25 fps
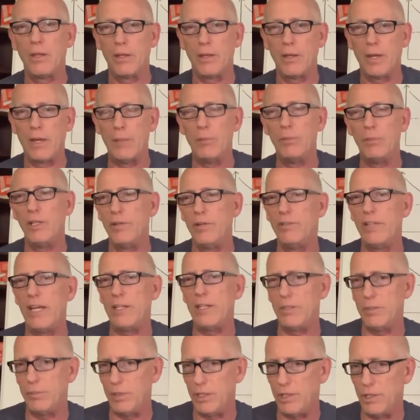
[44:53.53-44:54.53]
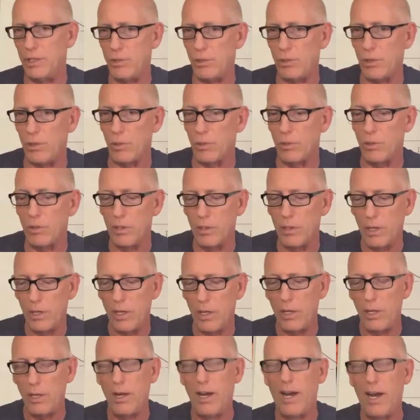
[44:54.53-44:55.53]
I believe that to be true.
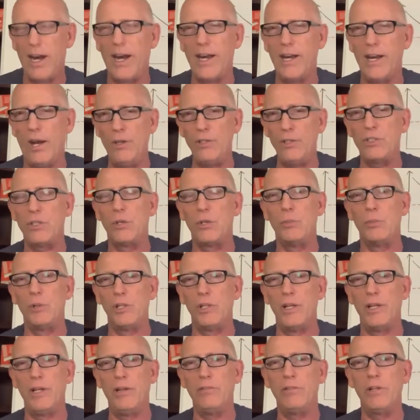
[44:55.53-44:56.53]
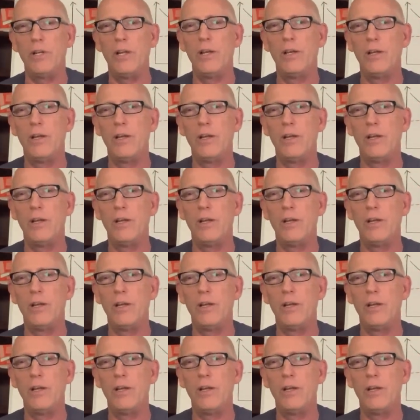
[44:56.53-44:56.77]
I also believe